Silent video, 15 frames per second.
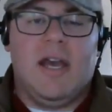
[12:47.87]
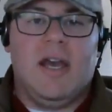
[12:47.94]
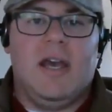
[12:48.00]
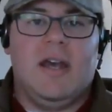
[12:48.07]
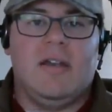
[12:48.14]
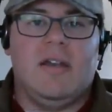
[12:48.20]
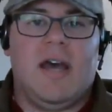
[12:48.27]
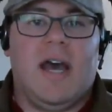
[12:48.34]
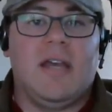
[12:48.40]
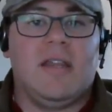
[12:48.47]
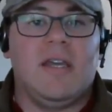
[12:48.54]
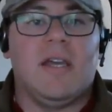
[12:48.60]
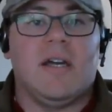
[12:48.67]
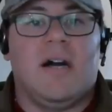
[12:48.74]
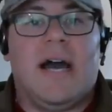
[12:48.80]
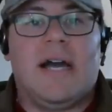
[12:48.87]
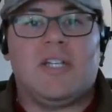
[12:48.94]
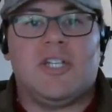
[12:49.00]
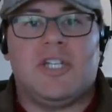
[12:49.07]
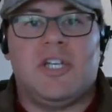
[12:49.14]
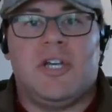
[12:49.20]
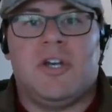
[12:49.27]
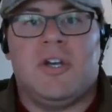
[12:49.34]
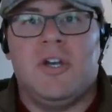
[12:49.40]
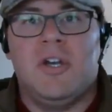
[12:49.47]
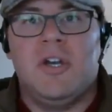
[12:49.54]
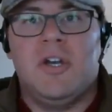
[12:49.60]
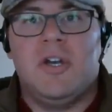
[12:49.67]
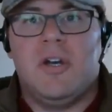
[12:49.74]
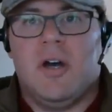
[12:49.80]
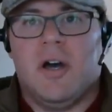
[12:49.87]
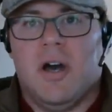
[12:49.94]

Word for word: And I think last year,